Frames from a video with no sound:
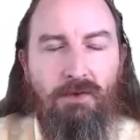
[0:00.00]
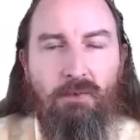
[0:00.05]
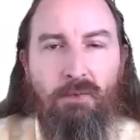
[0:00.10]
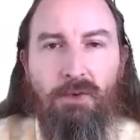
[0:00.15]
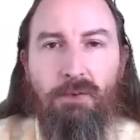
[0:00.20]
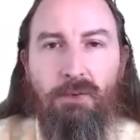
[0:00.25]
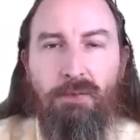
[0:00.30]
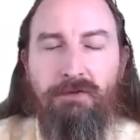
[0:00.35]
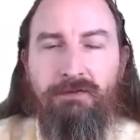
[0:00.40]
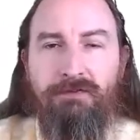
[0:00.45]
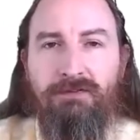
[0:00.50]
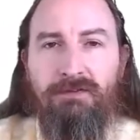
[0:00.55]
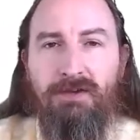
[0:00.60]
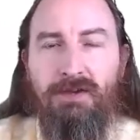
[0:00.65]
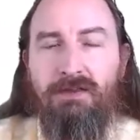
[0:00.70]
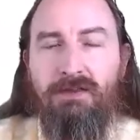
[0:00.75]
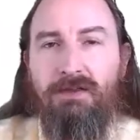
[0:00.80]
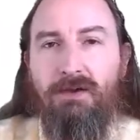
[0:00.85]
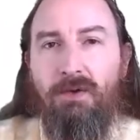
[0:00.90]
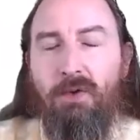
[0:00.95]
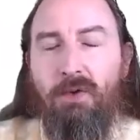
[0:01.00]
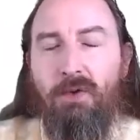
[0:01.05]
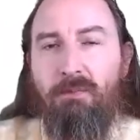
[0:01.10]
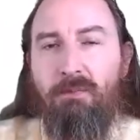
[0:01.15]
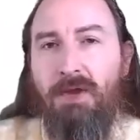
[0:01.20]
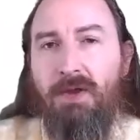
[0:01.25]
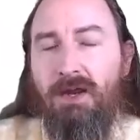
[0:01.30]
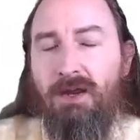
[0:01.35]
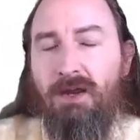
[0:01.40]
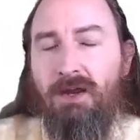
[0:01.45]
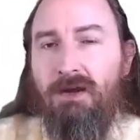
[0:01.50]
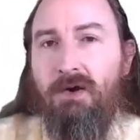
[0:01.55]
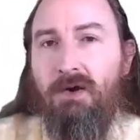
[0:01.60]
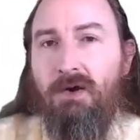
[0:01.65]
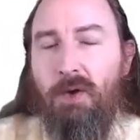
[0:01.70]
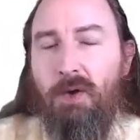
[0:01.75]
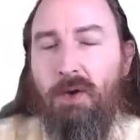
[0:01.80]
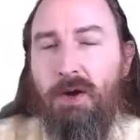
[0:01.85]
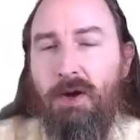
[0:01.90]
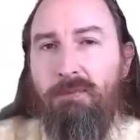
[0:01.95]
we will see that we're making
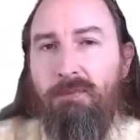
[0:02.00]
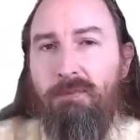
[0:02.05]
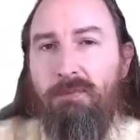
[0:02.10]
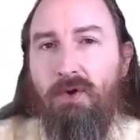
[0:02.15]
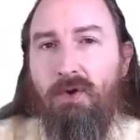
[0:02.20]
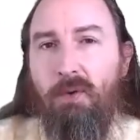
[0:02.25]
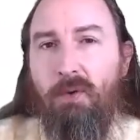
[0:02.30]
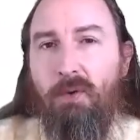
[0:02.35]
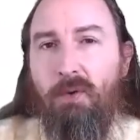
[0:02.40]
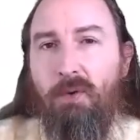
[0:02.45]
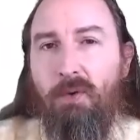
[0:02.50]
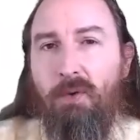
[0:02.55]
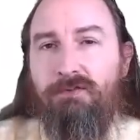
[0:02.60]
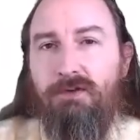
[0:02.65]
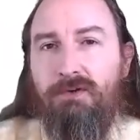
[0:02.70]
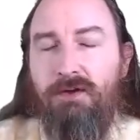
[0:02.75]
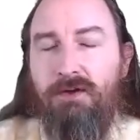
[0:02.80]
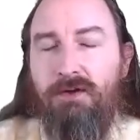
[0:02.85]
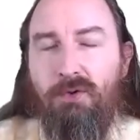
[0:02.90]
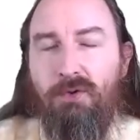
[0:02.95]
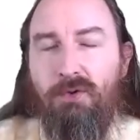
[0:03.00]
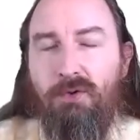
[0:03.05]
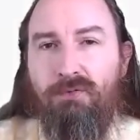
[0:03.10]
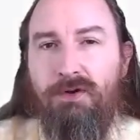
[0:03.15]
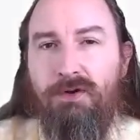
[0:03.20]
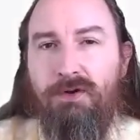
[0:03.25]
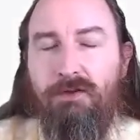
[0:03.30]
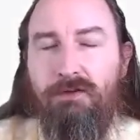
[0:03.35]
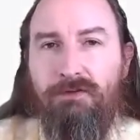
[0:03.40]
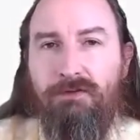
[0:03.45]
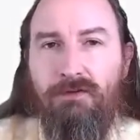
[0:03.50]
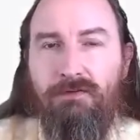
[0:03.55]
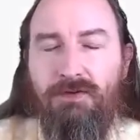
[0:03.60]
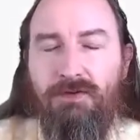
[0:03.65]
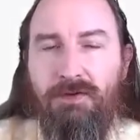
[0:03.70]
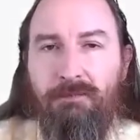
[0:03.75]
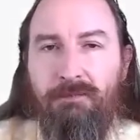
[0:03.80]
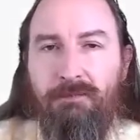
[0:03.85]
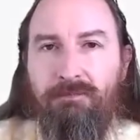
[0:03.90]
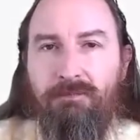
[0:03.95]
a web request off to a real
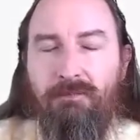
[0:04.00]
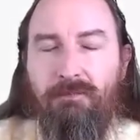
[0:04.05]
server.